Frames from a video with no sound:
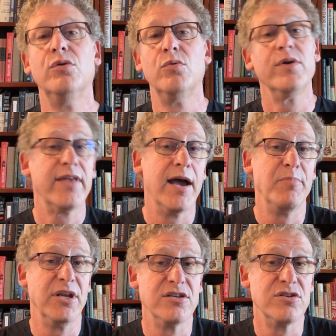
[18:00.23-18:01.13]
with
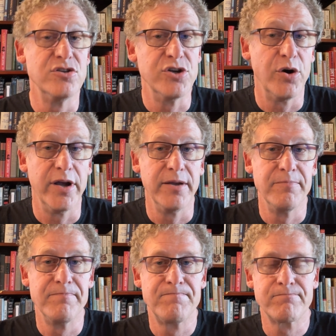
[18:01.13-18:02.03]
happiness and joy.
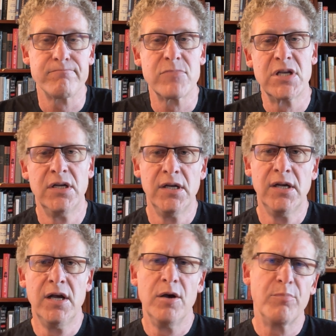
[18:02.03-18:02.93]

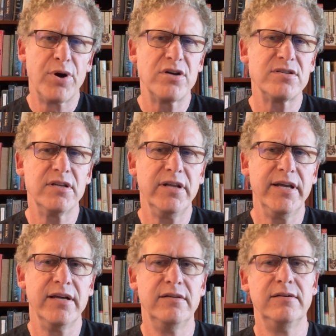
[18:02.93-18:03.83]
Personally,